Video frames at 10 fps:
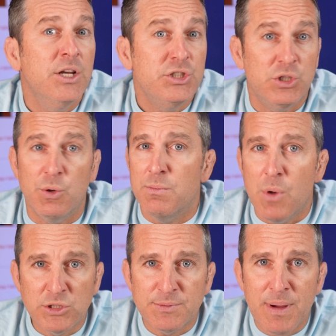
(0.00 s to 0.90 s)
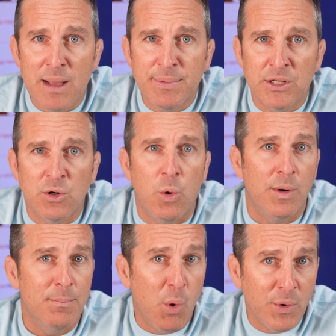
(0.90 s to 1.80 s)
Show the most popular or
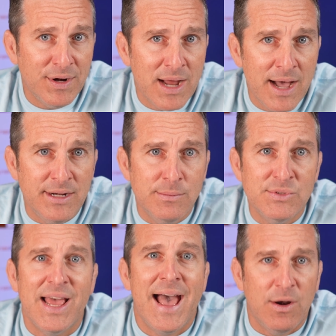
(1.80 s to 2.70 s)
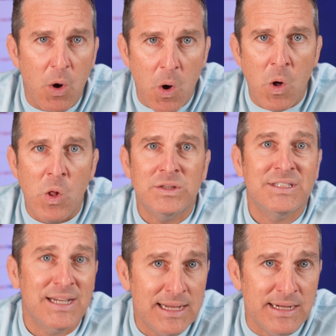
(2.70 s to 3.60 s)
important items at all
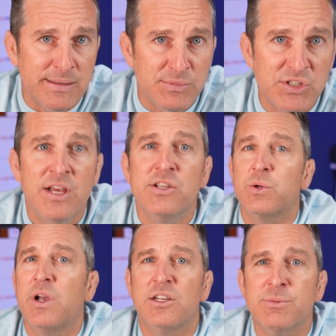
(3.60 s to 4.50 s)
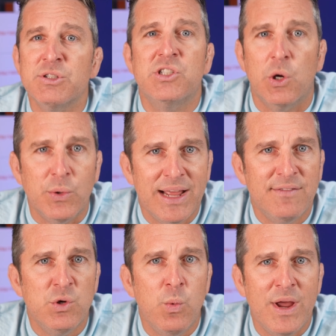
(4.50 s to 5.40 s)
times so customers don't have
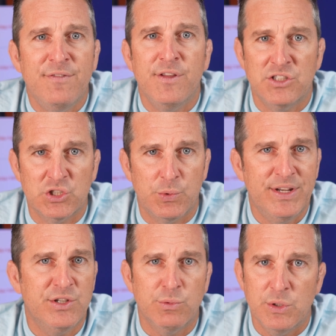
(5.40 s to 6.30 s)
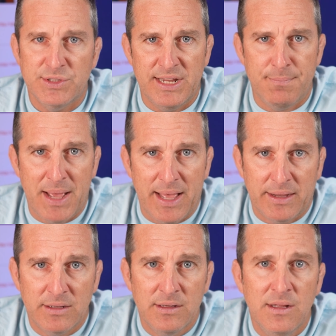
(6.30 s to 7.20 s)
to wait for the screen to rotate back.
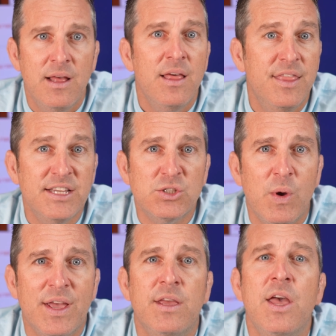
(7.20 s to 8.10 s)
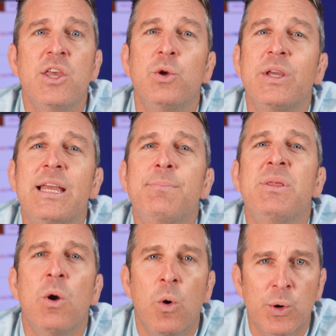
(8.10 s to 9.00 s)
This way, you keep
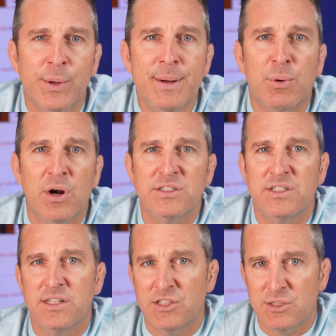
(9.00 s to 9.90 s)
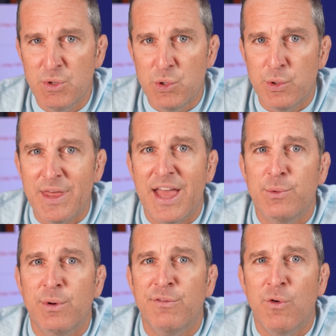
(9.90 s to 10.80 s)
the ordering process smooth and
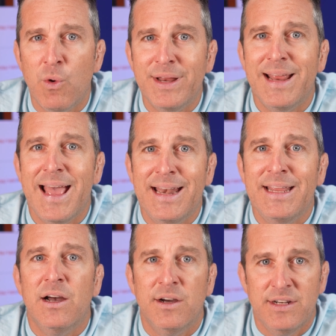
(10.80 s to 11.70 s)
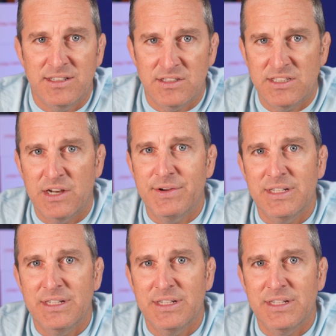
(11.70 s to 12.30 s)
you avoid any unnecessary